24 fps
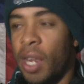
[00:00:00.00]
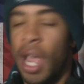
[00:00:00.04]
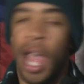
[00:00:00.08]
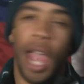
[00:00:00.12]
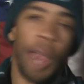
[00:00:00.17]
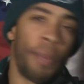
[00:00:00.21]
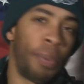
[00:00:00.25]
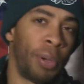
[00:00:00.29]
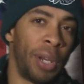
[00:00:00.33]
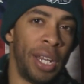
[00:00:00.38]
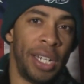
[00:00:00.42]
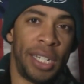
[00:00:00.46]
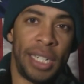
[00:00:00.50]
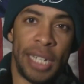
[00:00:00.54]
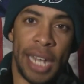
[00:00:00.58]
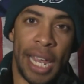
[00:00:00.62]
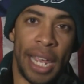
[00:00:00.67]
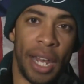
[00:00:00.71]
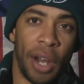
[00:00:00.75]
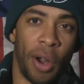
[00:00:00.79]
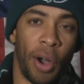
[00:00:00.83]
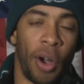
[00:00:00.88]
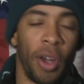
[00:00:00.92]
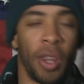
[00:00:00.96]
I
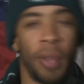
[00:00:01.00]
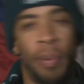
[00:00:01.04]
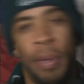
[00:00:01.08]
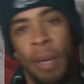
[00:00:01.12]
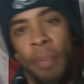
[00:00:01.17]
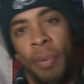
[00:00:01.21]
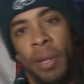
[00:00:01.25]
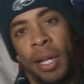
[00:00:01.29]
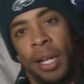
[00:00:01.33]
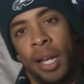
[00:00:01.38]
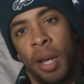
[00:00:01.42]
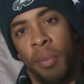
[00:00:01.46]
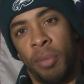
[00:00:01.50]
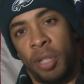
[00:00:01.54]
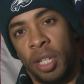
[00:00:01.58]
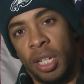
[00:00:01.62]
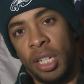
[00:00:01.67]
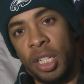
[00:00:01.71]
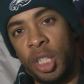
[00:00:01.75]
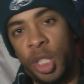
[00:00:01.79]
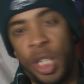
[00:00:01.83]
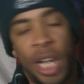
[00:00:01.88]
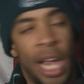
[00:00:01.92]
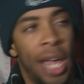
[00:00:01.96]
appreciate all the people that come to
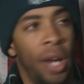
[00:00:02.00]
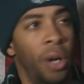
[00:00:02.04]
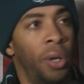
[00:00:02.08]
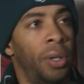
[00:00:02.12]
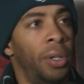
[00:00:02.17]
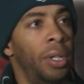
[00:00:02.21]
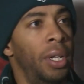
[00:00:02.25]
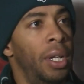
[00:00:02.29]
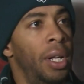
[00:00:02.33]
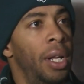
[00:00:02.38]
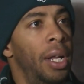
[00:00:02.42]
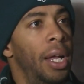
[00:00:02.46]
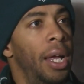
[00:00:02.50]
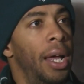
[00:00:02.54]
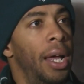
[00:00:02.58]
this channel.